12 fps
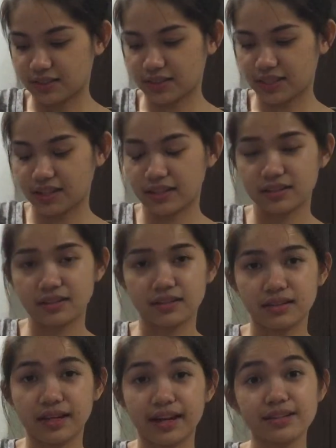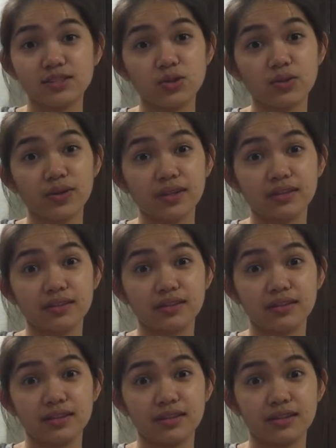okay, can I show what
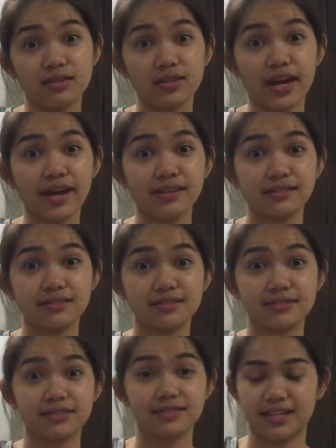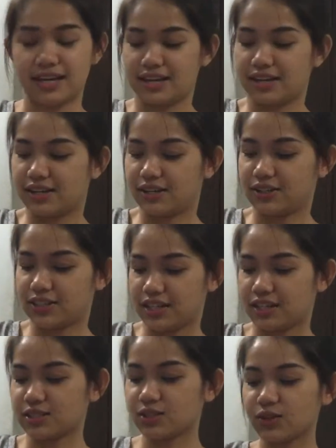did you get?
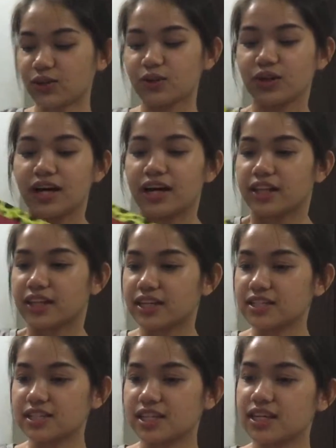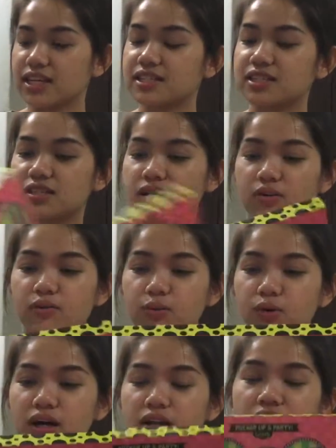Okay, so this is
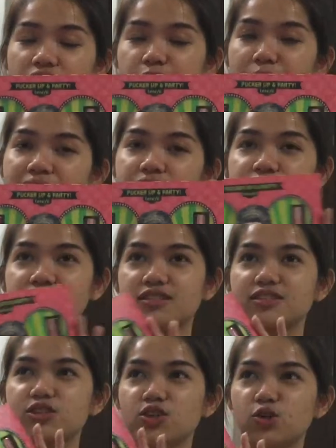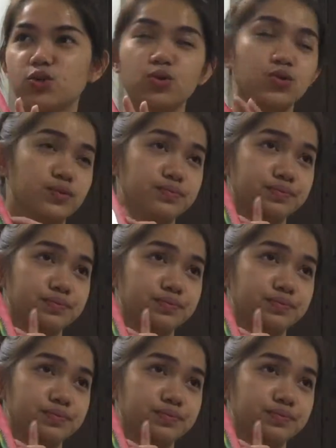one of Benefit's new